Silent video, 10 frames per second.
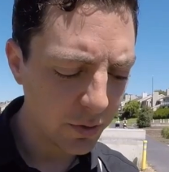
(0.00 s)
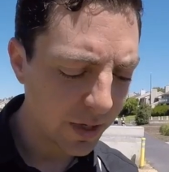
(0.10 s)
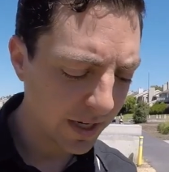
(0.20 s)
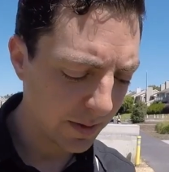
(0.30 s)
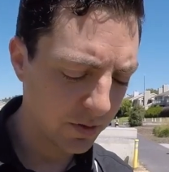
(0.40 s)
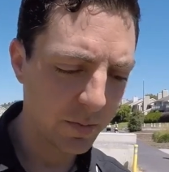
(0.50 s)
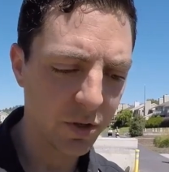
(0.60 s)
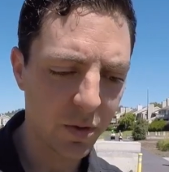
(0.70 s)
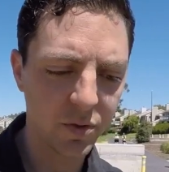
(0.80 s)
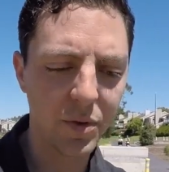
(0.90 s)
do heat up too
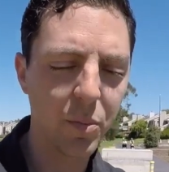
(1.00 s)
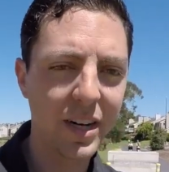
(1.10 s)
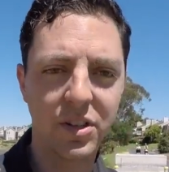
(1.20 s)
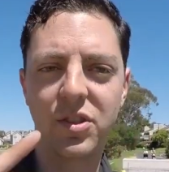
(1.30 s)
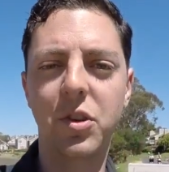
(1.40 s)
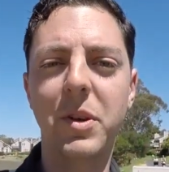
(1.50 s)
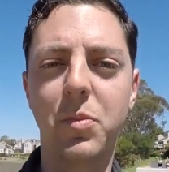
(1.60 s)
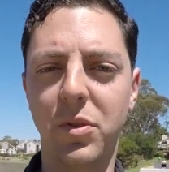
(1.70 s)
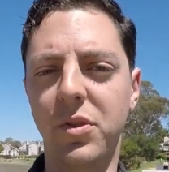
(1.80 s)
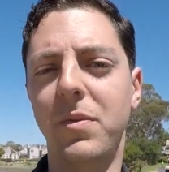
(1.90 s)
much whereas rim brakes there's so much
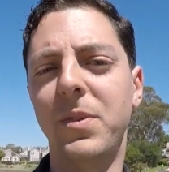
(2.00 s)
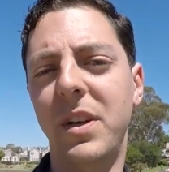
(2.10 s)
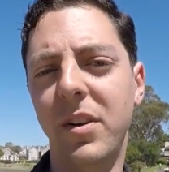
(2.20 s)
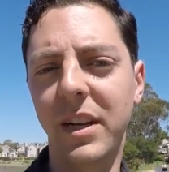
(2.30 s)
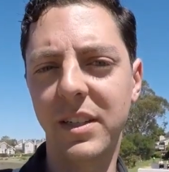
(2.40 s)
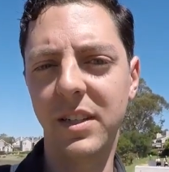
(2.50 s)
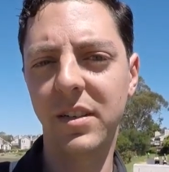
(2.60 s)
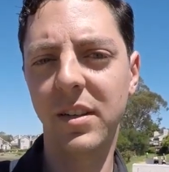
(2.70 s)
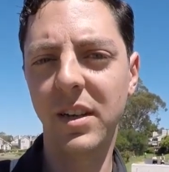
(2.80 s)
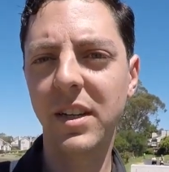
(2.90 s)
more surface area
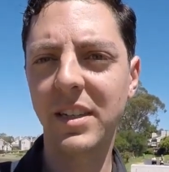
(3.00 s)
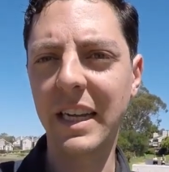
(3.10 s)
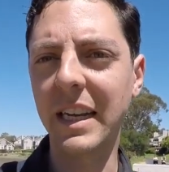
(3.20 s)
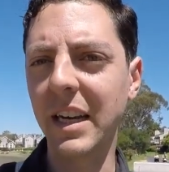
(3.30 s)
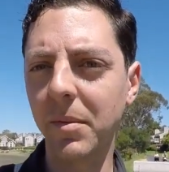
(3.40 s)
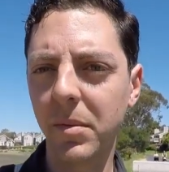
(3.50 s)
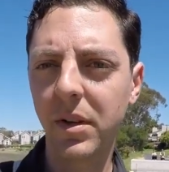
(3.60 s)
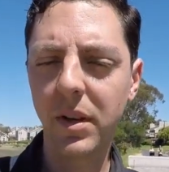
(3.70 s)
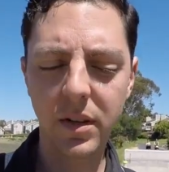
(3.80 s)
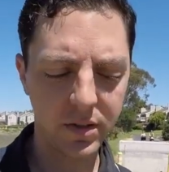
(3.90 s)
to to heat that's up that's
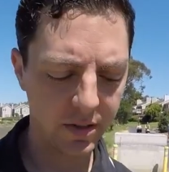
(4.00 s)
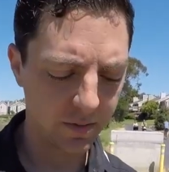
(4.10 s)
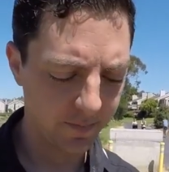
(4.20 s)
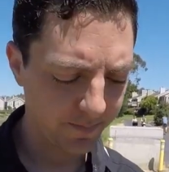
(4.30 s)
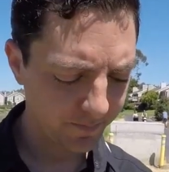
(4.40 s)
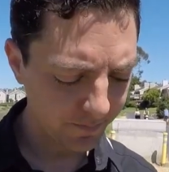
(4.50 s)
right to cool so, off